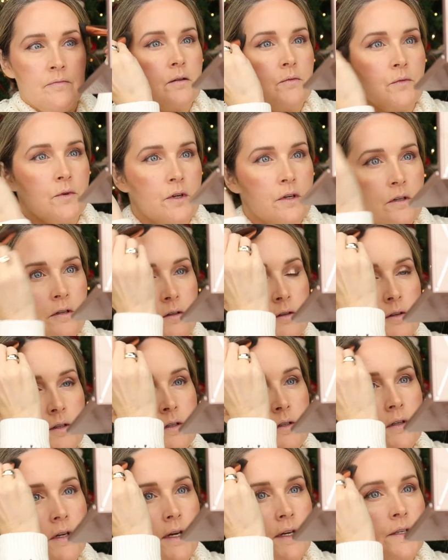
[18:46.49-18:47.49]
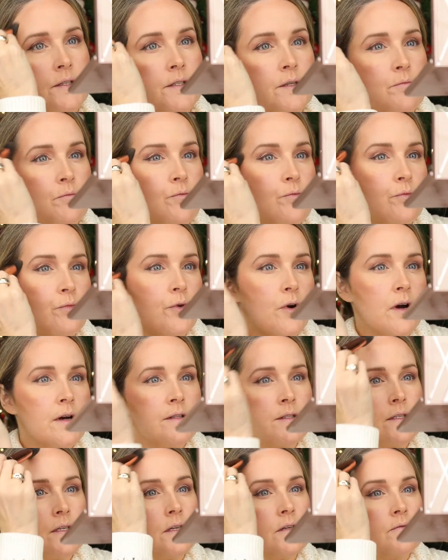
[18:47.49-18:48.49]
We're gonna look nice and
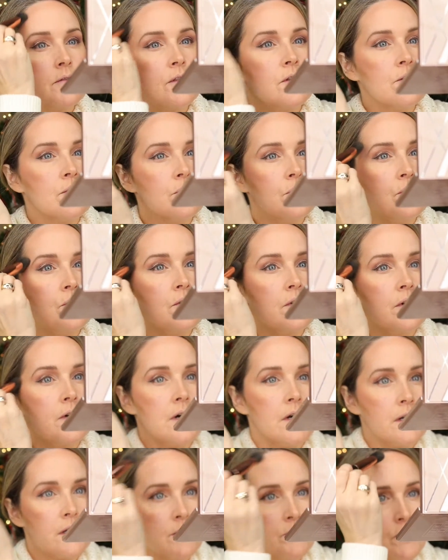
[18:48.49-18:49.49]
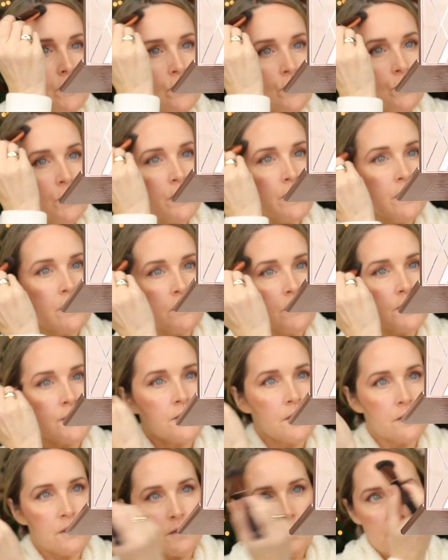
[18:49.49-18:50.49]
bronzy, even though I am nowhere near the
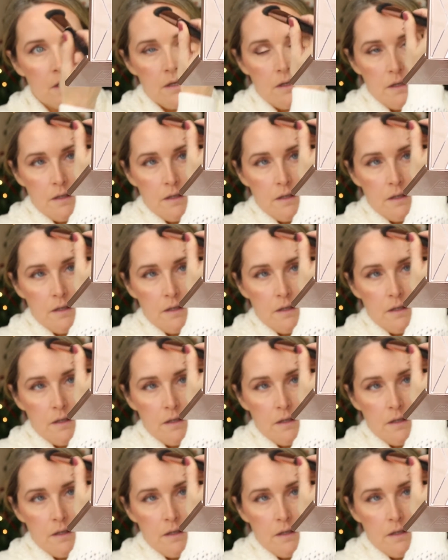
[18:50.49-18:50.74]
sun today.